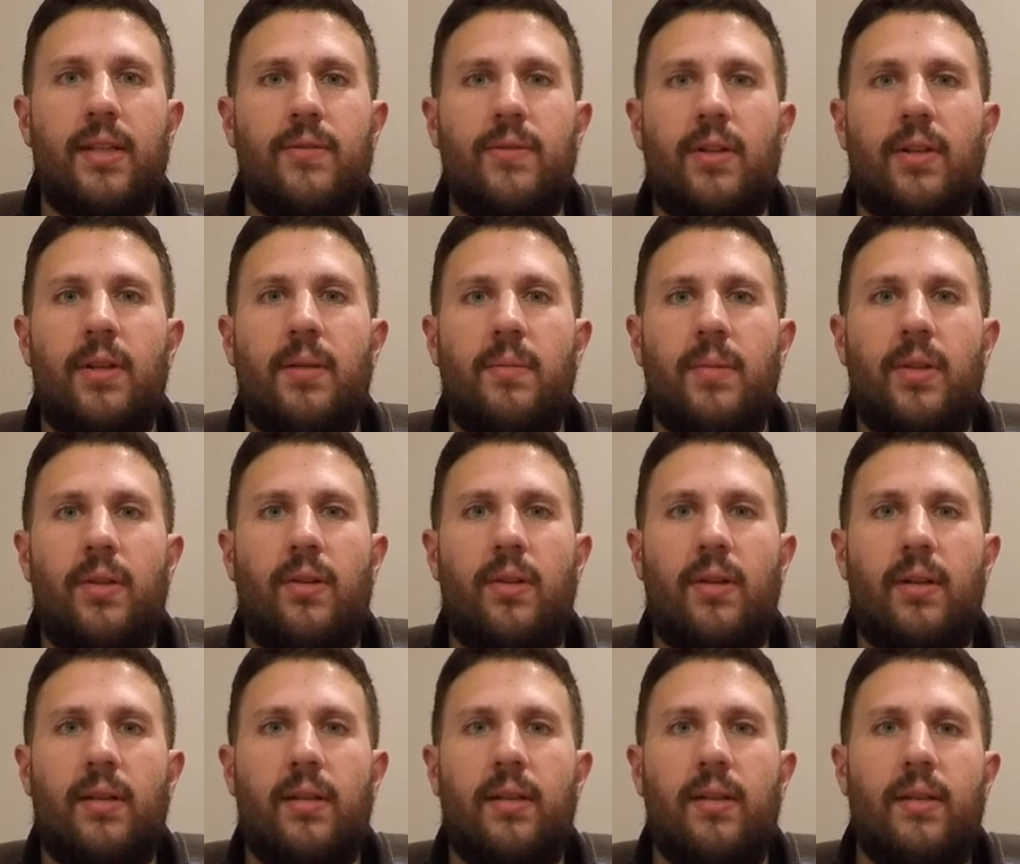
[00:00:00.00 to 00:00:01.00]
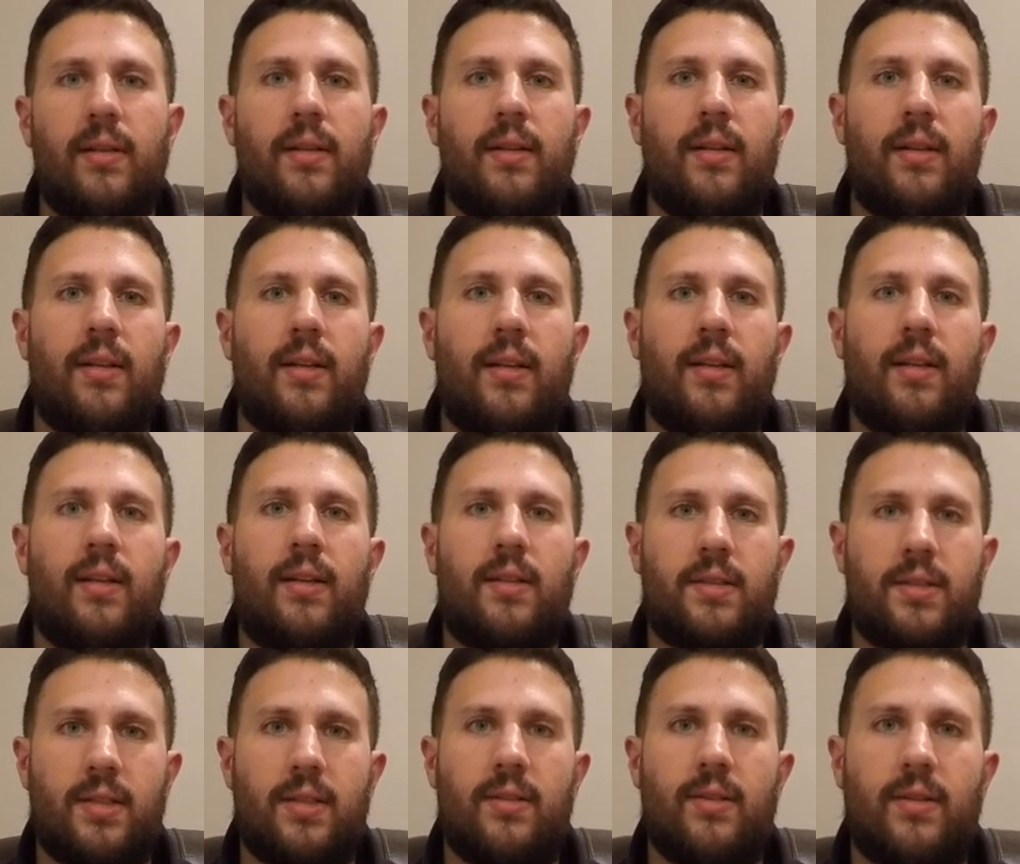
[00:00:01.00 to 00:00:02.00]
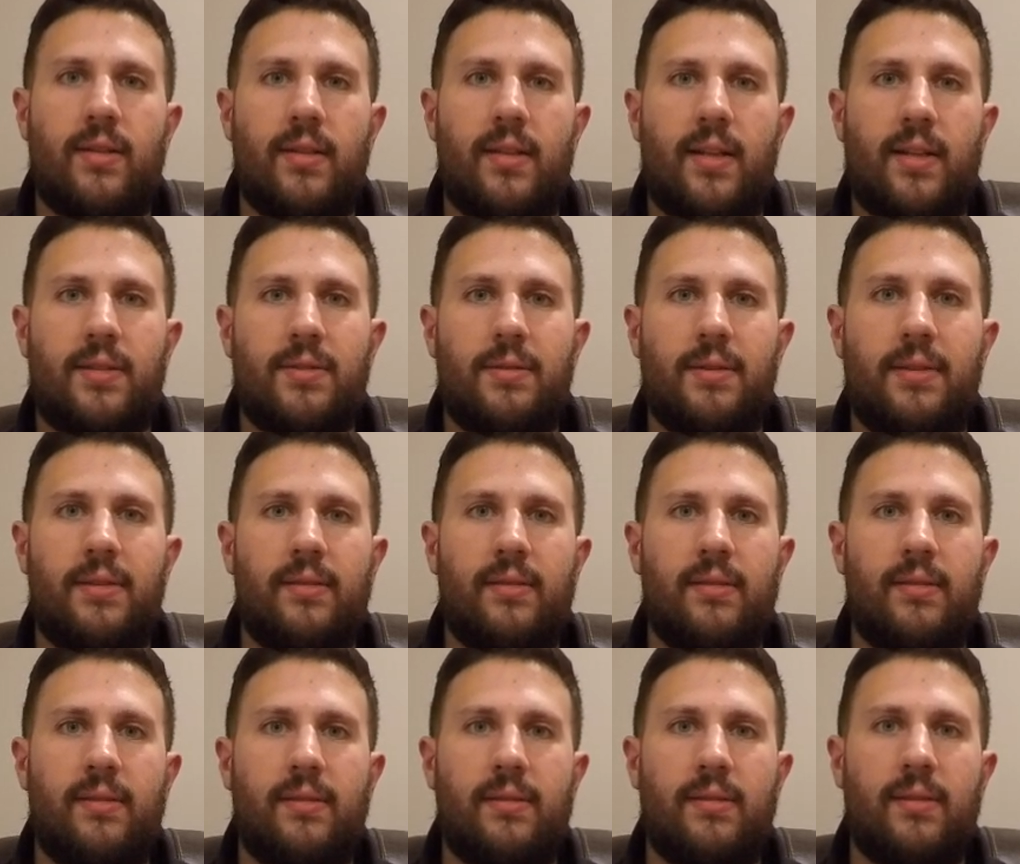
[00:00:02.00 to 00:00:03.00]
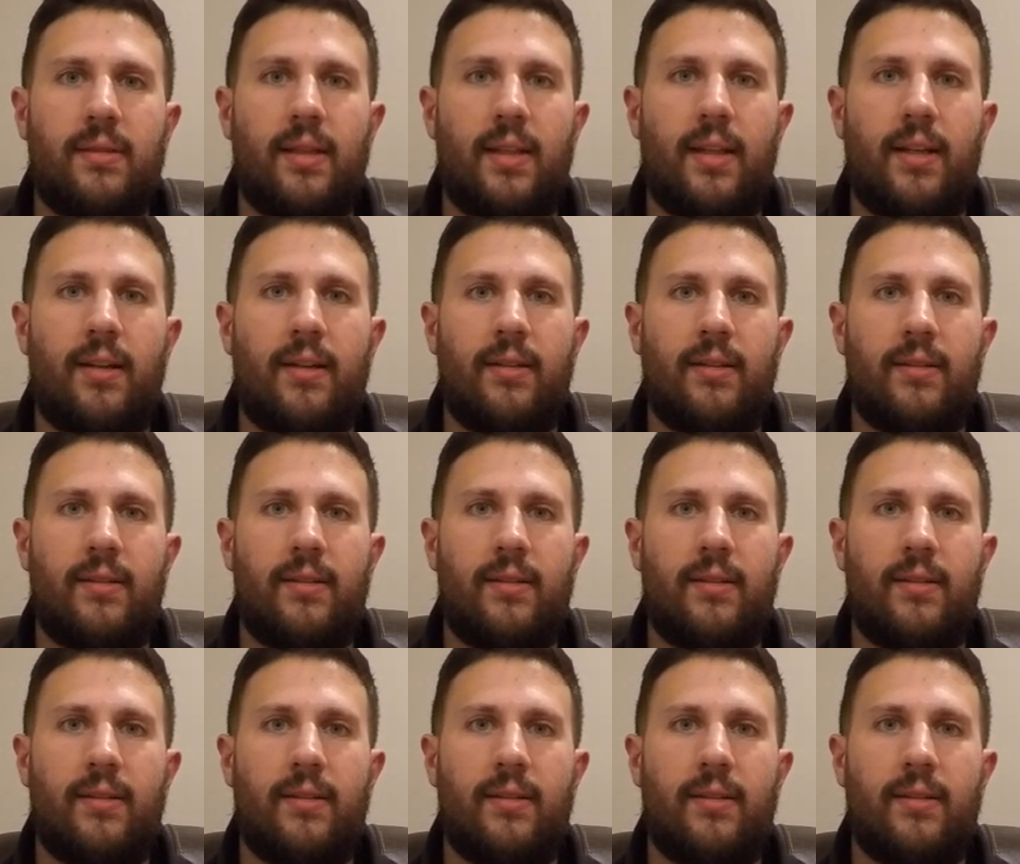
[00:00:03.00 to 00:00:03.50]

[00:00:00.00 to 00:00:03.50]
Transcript: for coming along, and I'll see you on the next one. Later.